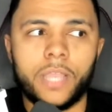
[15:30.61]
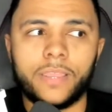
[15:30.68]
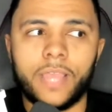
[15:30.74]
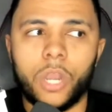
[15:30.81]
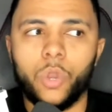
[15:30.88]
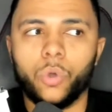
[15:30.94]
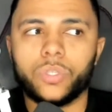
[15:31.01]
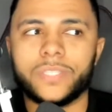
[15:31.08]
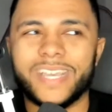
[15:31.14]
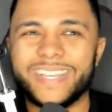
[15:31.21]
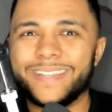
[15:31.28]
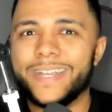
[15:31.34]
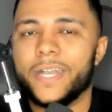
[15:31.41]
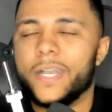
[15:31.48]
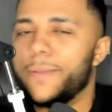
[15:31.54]
that look to
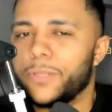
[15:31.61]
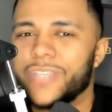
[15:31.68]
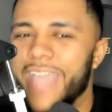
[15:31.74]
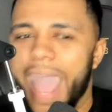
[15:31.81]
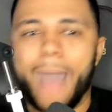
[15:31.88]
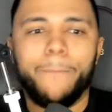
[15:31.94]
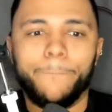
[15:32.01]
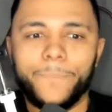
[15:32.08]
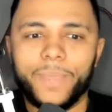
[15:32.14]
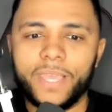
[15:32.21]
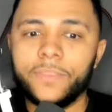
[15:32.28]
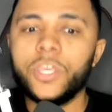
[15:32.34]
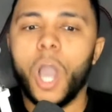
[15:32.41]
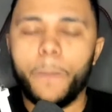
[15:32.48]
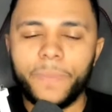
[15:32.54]
camp in
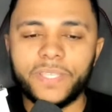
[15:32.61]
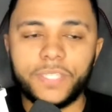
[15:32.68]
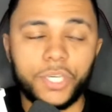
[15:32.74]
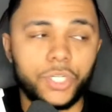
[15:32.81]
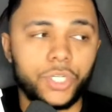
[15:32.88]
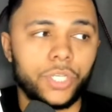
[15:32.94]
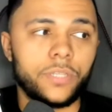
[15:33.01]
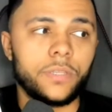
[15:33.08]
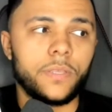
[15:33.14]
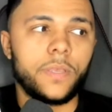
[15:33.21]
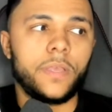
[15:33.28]
the opposition.